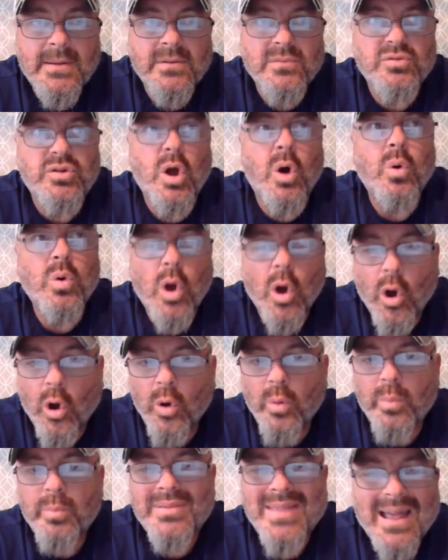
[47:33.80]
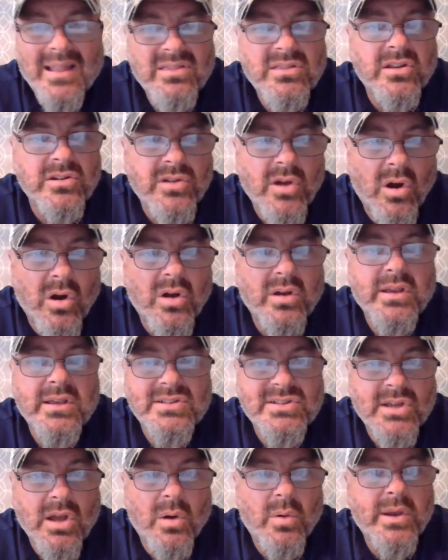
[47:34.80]
Don't hope that the dog
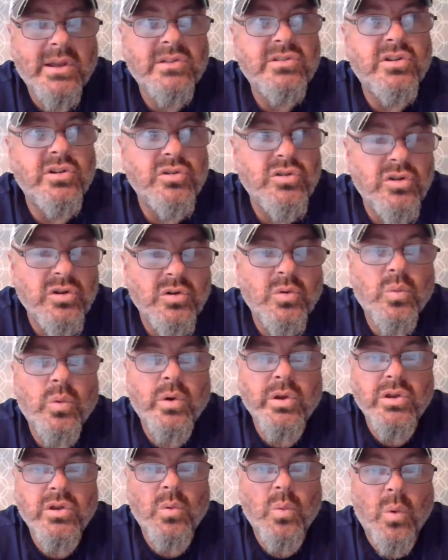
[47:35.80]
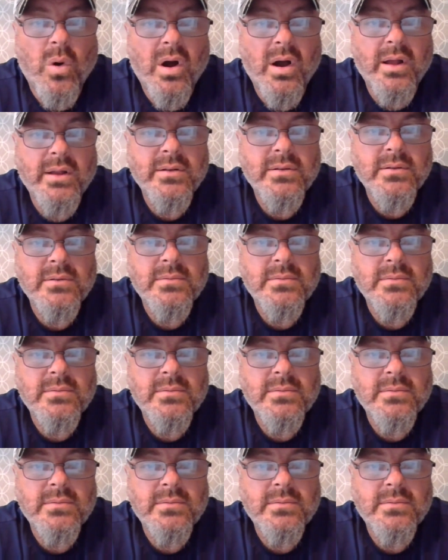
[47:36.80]
is going to do what you want.